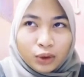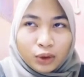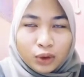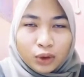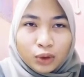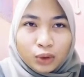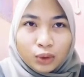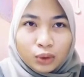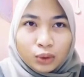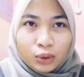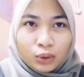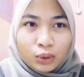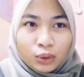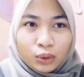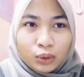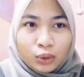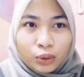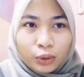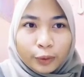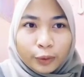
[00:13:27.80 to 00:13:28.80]

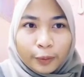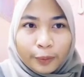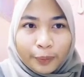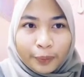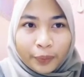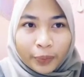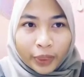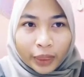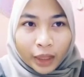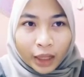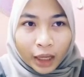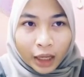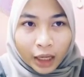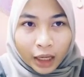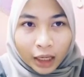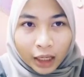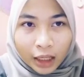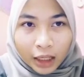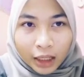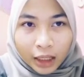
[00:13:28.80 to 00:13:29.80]
to
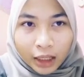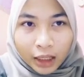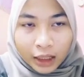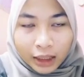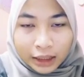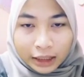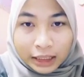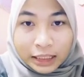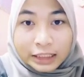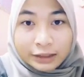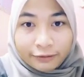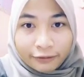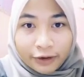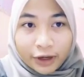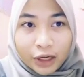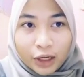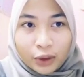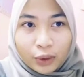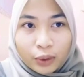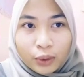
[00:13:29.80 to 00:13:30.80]
this
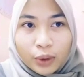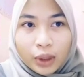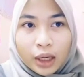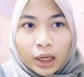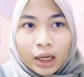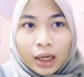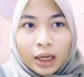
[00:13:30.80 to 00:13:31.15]
value